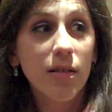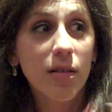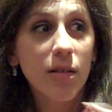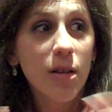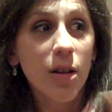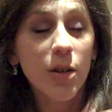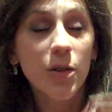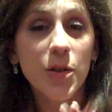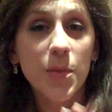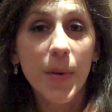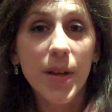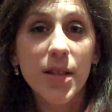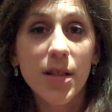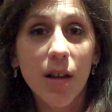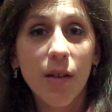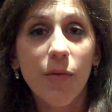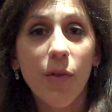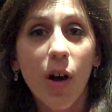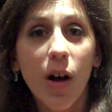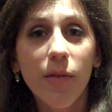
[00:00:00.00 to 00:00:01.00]
close
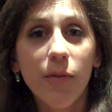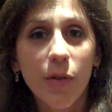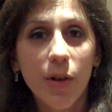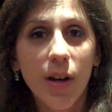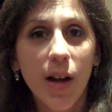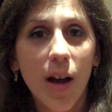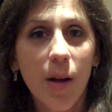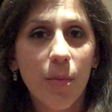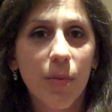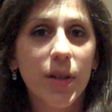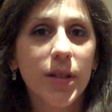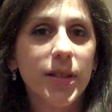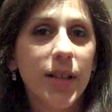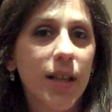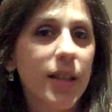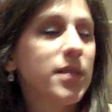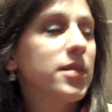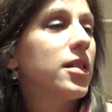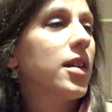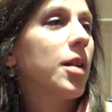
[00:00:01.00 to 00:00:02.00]
myself off for a couple of
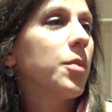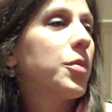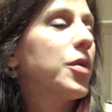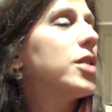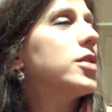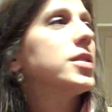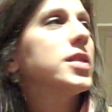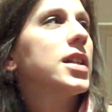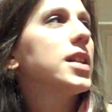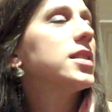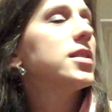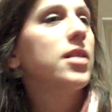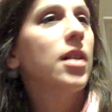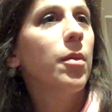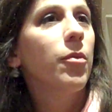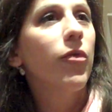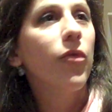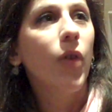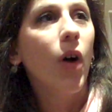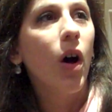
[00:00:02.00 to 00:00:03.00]
days and I process and
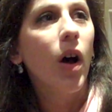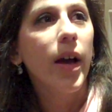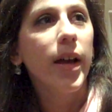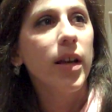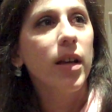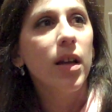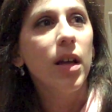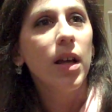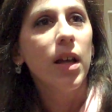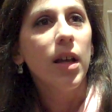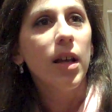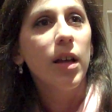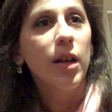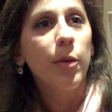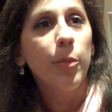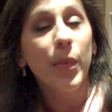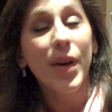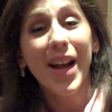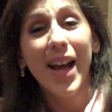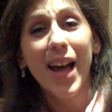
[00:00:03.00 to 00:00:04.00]
I'm fine.
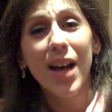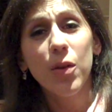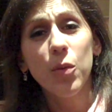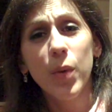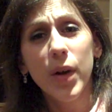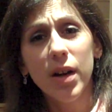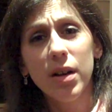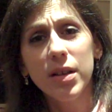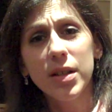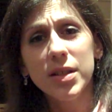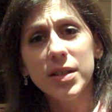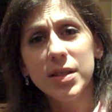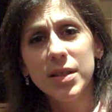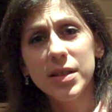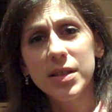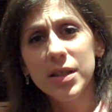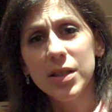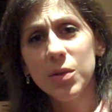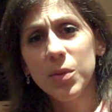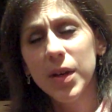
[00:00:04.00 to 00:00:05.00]
But I had awareness to
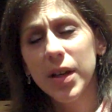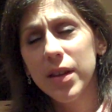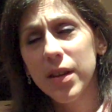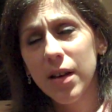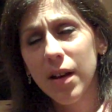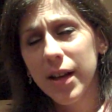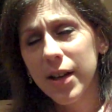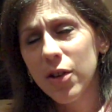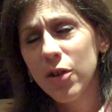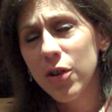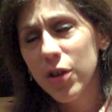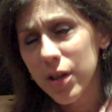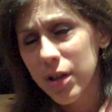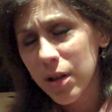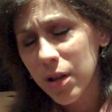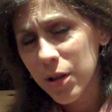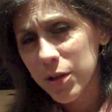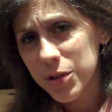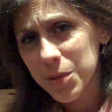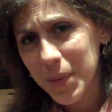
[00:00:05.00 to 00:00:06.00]
deal with and I
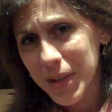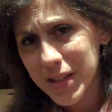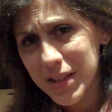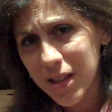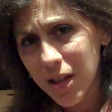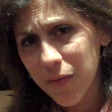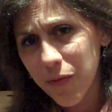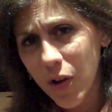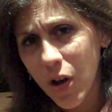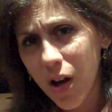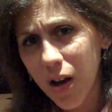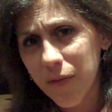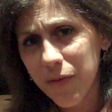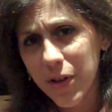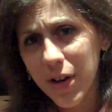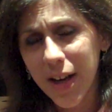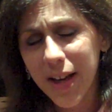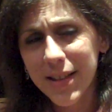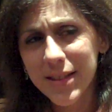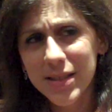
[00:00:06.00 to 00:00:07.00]
couldn't close myself off,
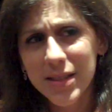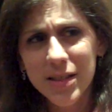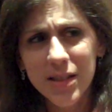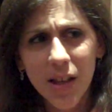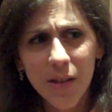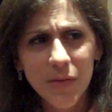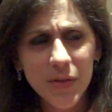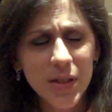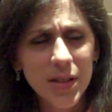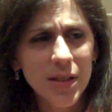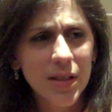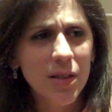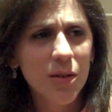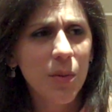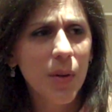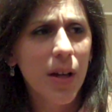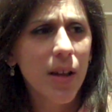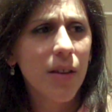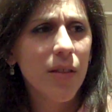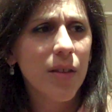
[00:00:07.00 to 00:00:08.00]
and I had stuff to deal
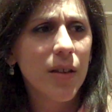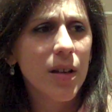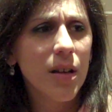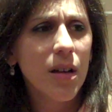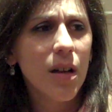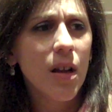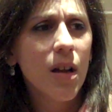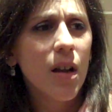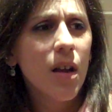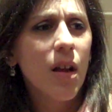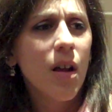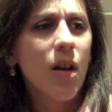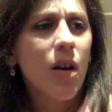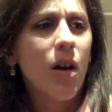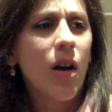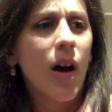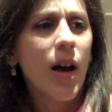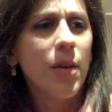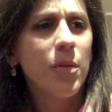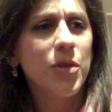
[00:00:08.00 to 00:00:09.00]
with, and
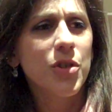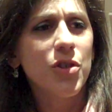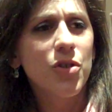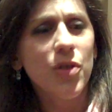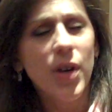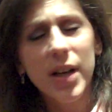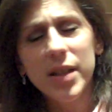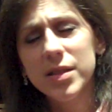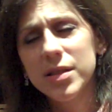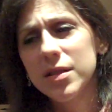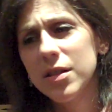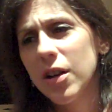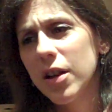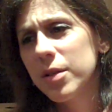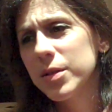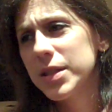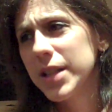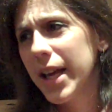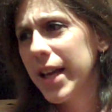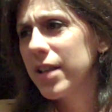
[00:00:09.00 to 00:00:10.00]
I was stressed and
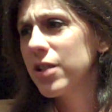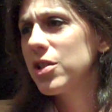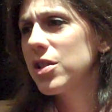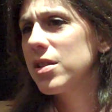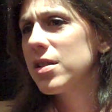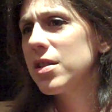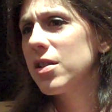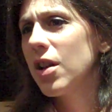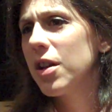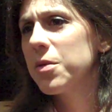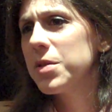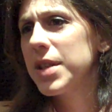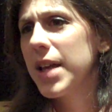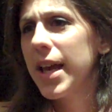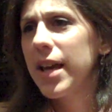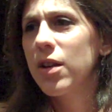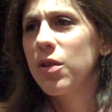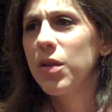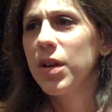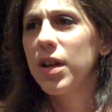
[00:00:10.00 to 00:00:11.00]
I was anxious and I was
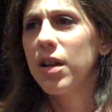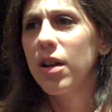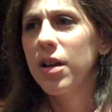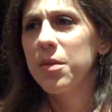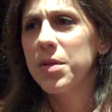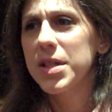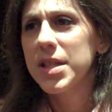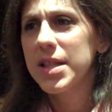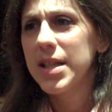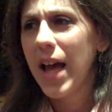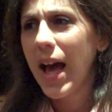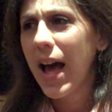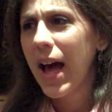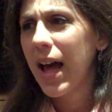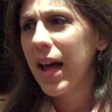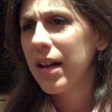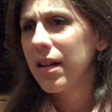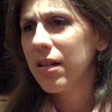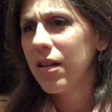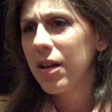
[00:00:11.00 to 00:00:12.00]
angry and I was
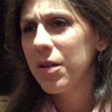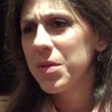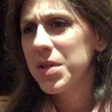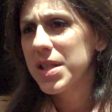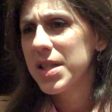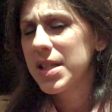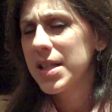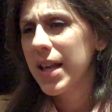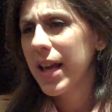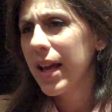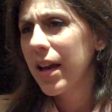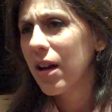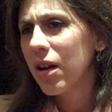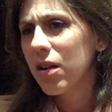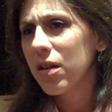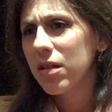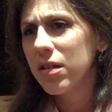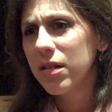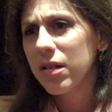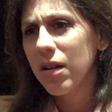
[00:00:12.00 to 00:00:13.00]
sad and I was
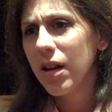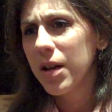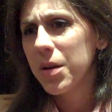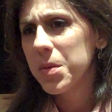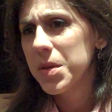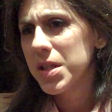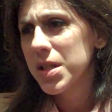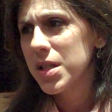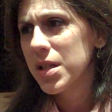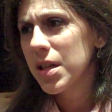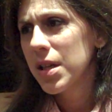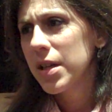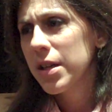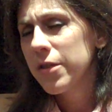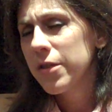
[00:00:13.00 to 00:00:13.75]
scared and I was